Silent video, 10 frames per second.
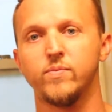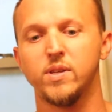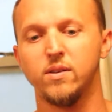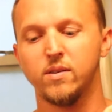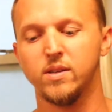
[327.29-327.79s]

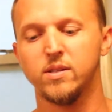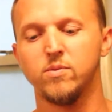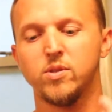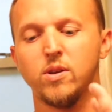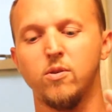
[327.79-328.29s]
You know, get some
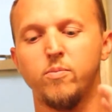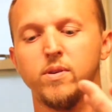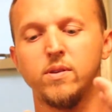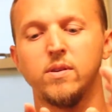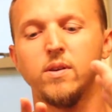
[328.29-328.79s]
soap
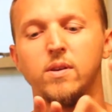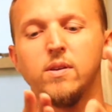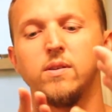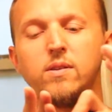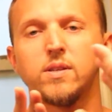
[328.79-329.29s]
and
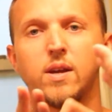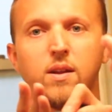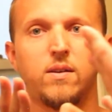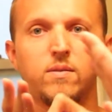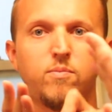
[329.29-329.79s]
you just kind
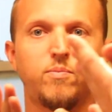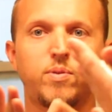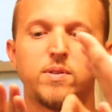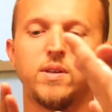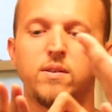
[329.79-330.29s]
of
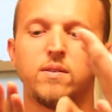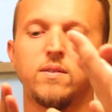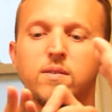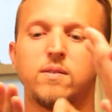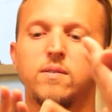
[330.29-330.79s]
pretend
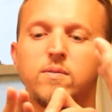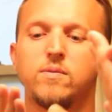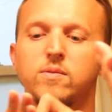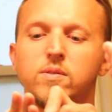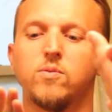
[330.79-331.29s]
you're
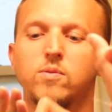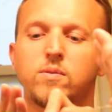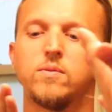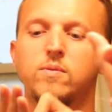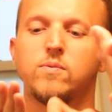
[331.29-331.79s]

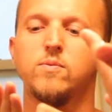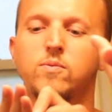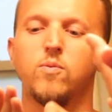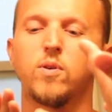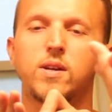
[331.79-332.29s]

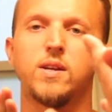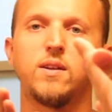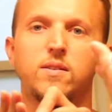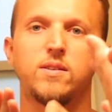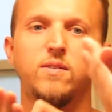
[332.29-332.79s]
working it
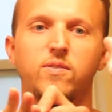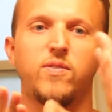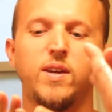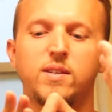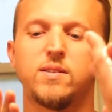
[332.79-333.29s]
onto your
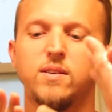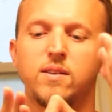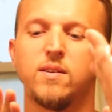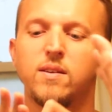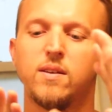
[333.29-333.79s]
face, and
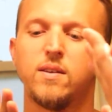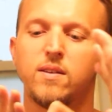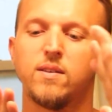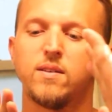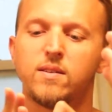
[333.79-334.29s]

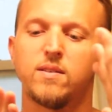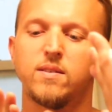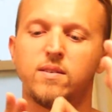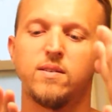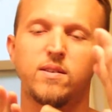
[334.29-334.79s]

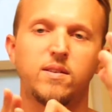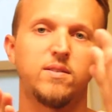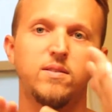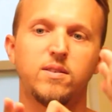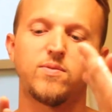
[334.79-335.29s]
you know, you can
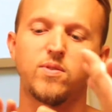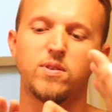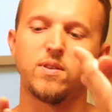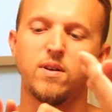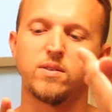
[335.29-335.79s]
do this for
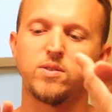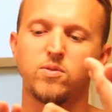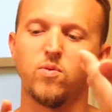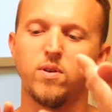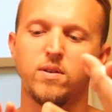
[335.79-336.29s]
as long as
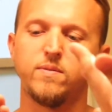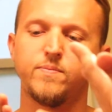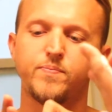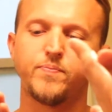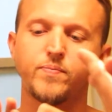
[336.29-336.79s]
you want.
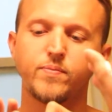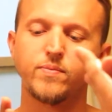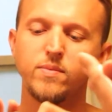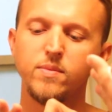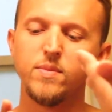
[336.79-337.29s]

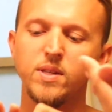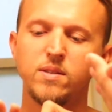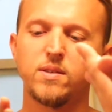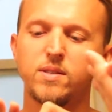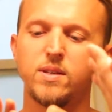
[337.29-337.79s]

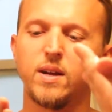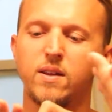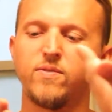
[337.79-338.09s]
You can see I got a